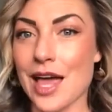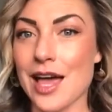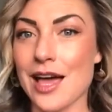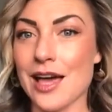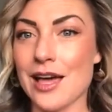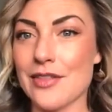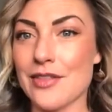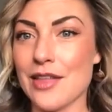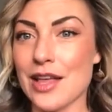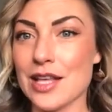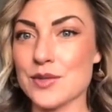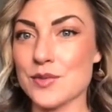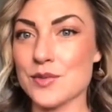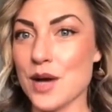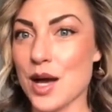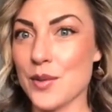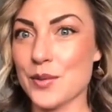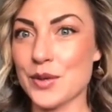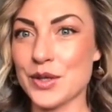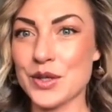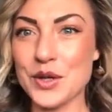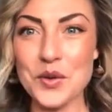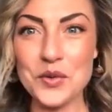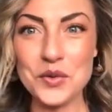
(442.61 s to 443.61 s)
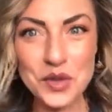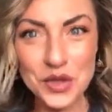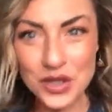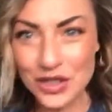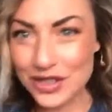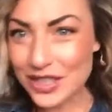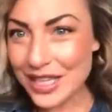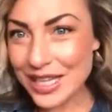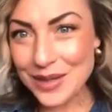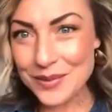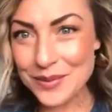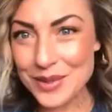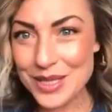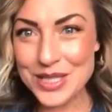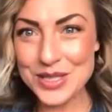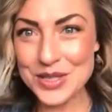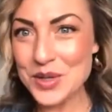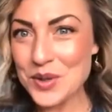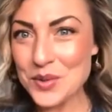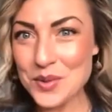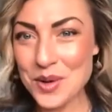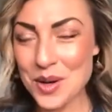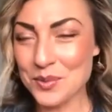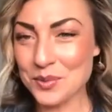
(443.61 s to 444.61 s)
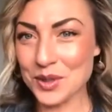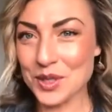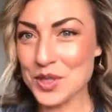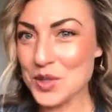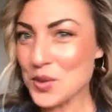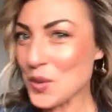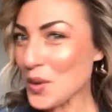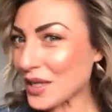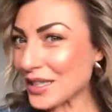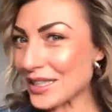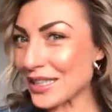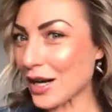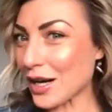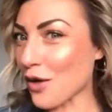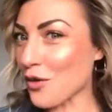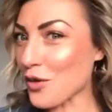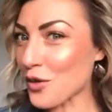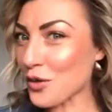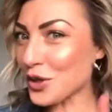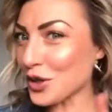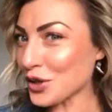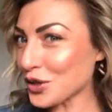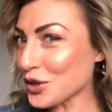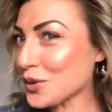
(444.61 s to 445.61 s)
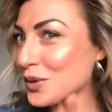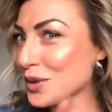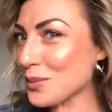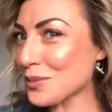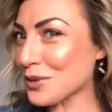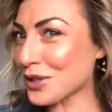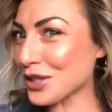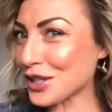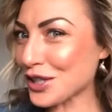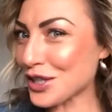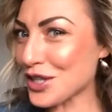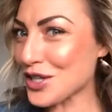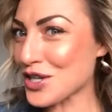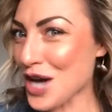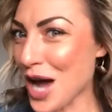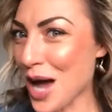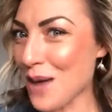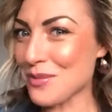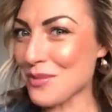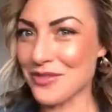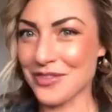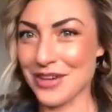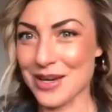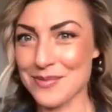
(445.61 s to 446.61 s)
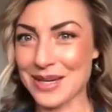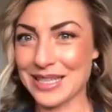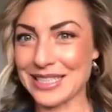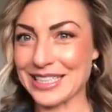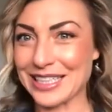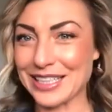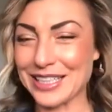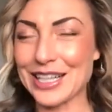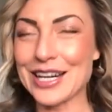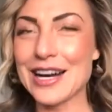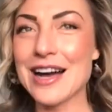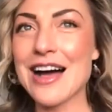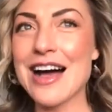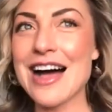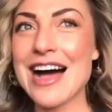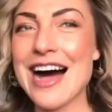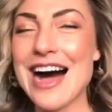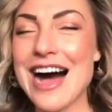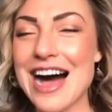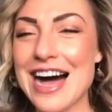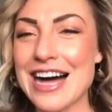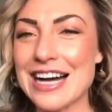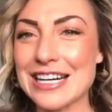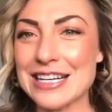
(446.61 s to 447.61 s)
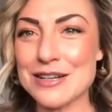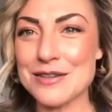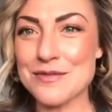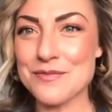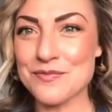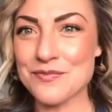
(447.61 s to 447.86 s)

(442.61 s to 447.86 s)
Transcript: And that's why we don't look like we do when we're 20, although you're doing a pretty good job of it, my dear.